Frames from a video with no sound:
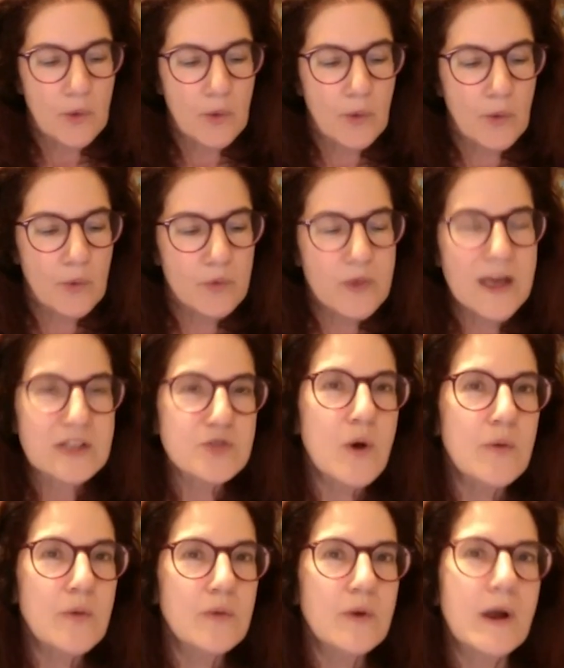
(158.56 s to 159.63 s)
that's
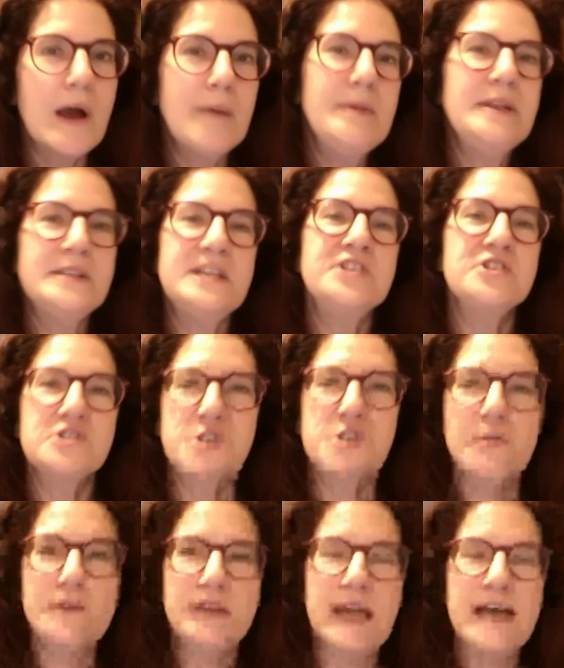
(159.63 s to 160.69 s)
what I mean. Teachers
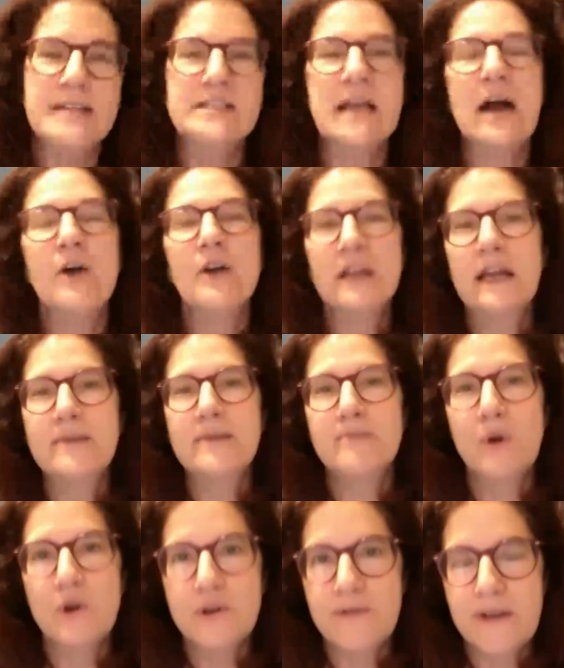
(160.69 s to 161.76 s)
often ask, how can I
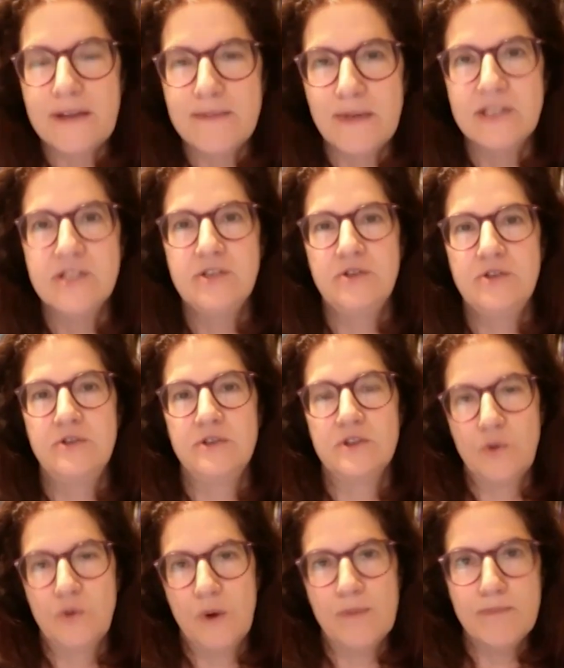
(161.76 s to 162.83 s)
motivate my students,
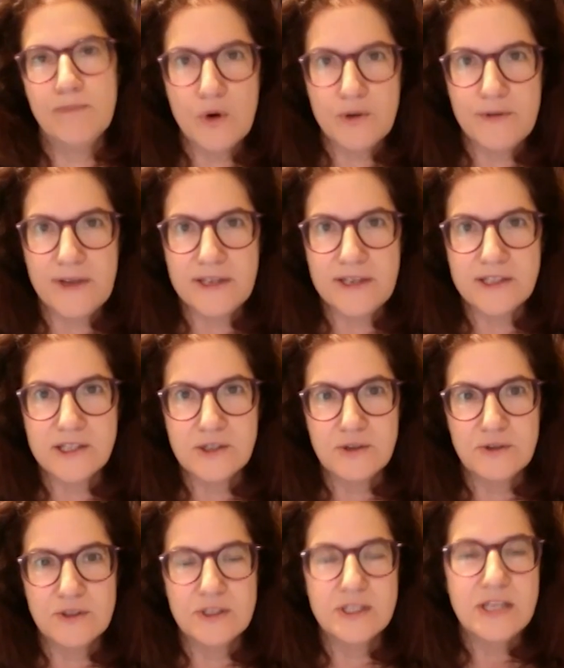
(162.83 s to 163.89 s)
or what motivates
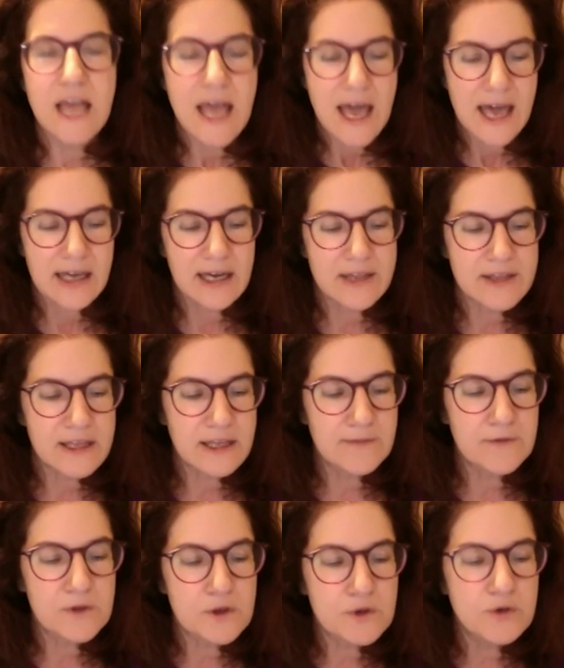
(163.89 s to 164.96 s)
students? And I think
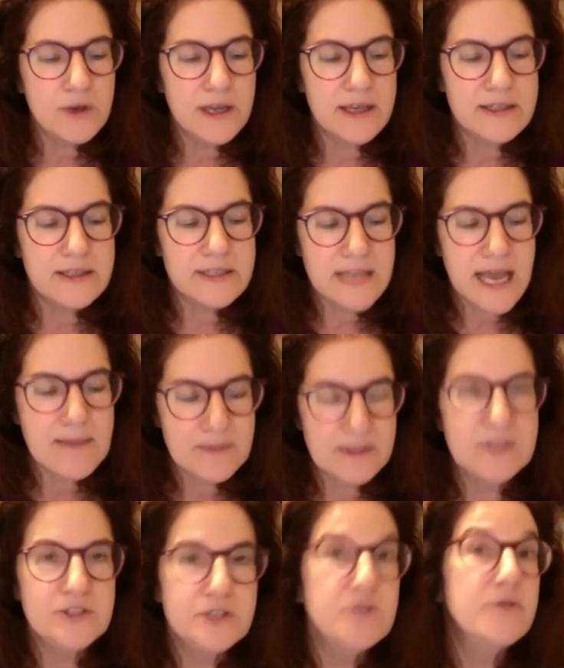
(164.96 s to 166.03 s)
if you can tap
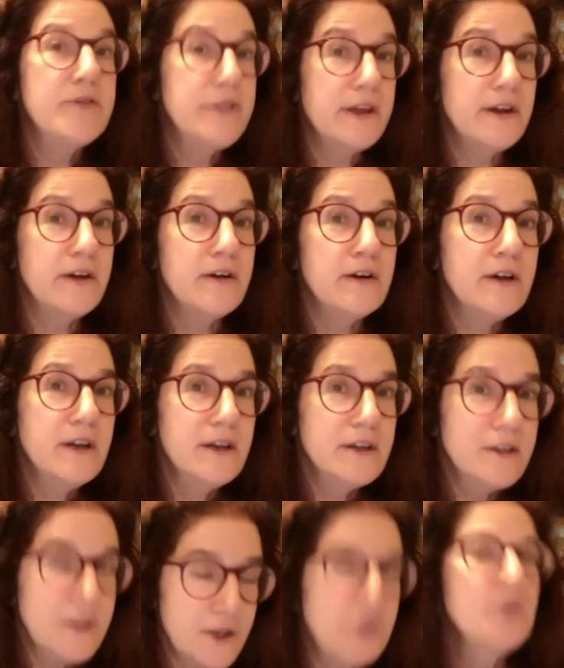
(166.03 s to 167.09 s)
into their
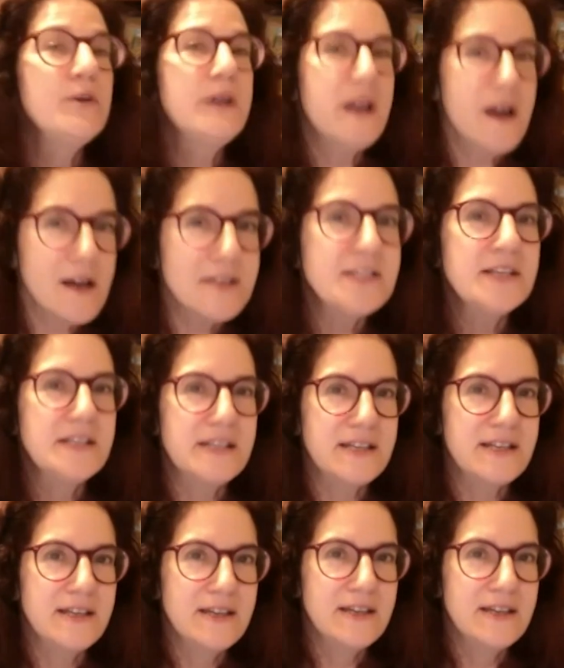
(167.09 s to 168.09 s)
curiosity